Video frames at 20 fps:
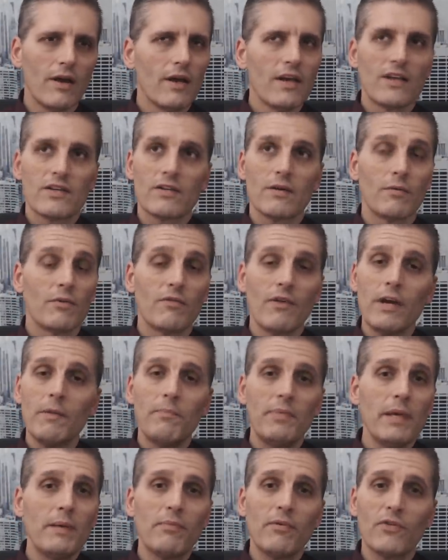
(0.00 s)
some great
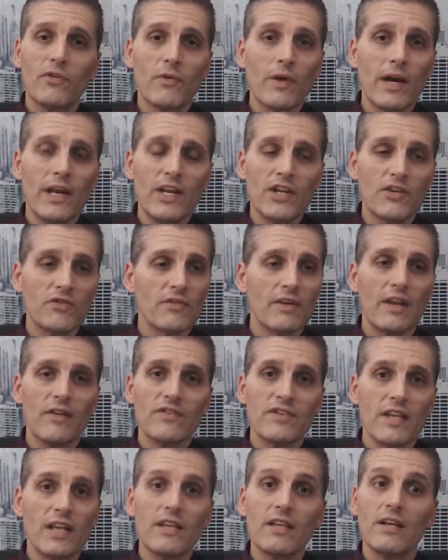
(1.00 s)
people throughout history have
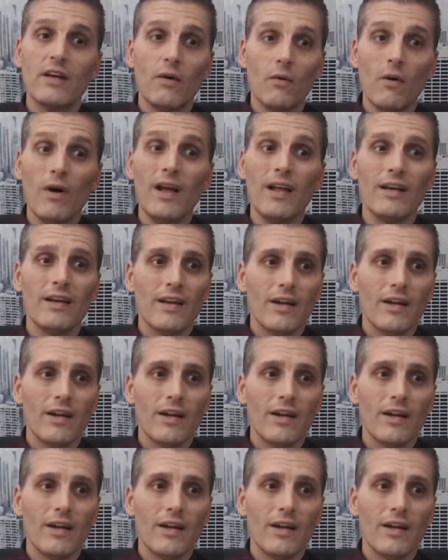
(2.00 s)
said, you know what?